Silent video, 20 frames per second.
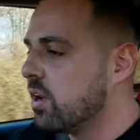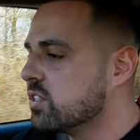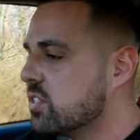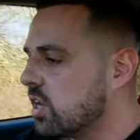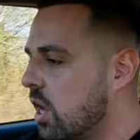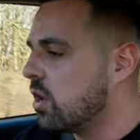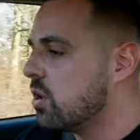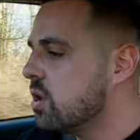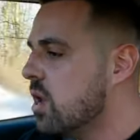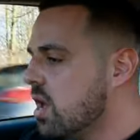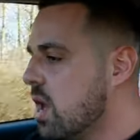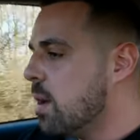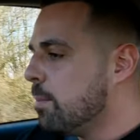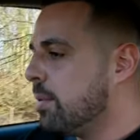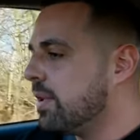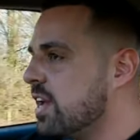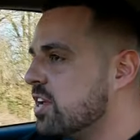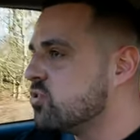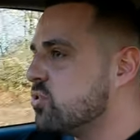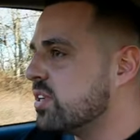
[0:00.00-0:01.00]
So
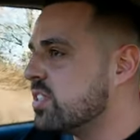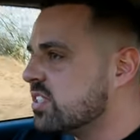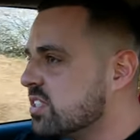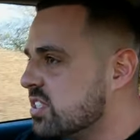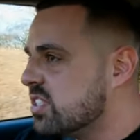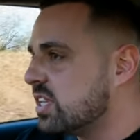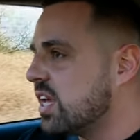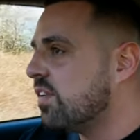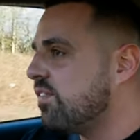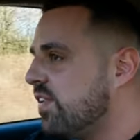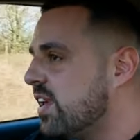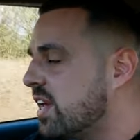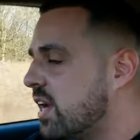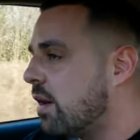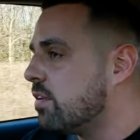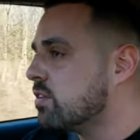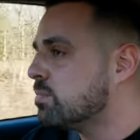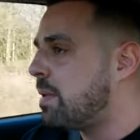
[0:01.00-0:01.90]
be interesting to see if he comes